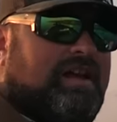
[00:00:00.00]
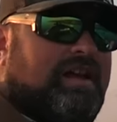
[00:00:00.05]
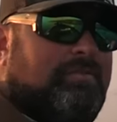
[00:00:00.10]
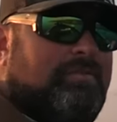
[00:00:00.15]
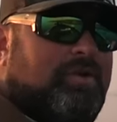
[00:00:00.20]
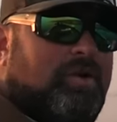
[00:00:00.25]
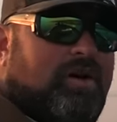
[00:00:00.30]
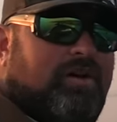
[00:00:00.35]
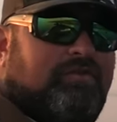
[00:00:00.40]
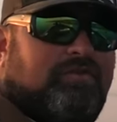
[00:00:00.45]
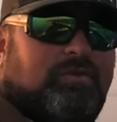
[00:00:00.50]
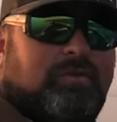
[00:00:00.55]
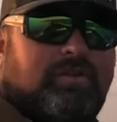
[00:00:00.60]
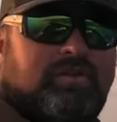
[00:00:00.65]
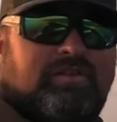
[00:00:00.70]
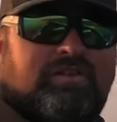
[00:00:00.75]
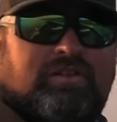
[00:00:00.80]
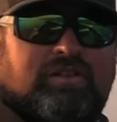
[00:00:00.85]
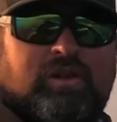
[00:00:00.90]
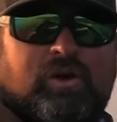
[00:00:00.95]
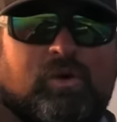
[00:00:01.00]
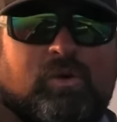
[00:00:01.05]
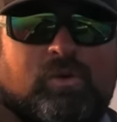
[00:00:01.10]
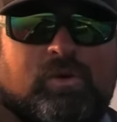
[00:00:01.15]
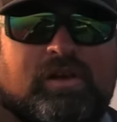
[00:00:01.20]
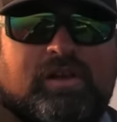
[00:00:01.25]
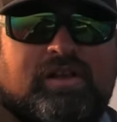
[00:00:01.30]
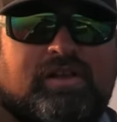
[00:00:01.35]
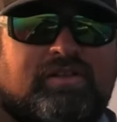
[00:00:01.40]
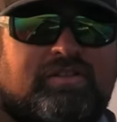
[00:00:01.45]
I've been off to a
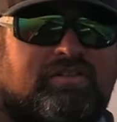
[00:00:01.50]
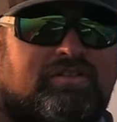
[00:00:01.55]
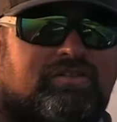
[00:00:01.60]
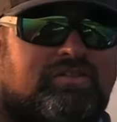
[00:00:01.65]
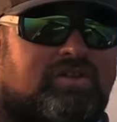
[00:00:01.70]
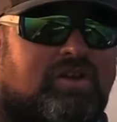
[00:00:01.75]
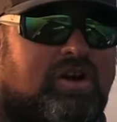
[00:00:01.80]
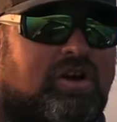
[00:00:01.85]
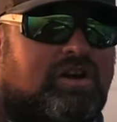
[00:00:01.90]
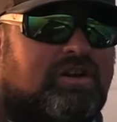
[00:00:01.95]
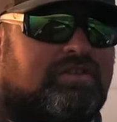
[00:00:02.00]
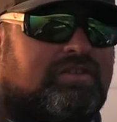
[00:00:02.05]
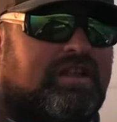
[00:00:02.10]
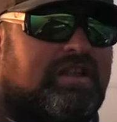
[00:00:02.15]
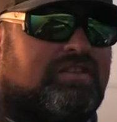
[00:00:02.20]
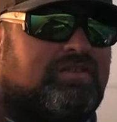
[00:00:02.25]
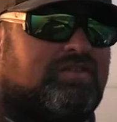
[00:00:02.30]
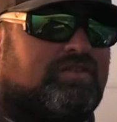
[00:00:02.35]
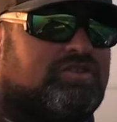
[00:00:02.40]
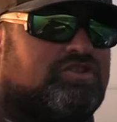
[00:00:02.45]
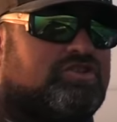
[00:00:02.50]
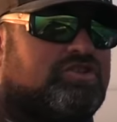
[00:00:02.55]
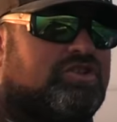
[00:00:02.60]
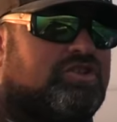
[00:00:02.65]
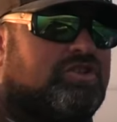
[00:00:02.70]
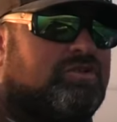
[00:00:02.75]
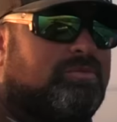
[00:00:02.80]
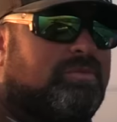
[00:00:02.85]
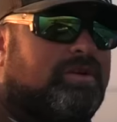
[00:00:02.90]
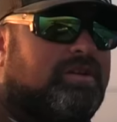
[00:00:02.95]
slow start, that's for
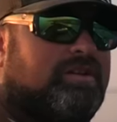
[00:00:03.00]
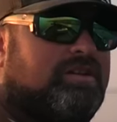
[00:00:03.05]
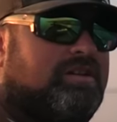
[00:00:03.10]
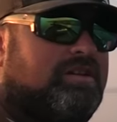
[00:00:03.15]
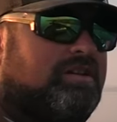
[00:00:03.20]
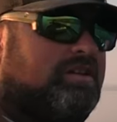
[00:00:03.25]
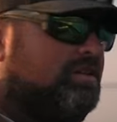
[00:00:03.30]
sure, but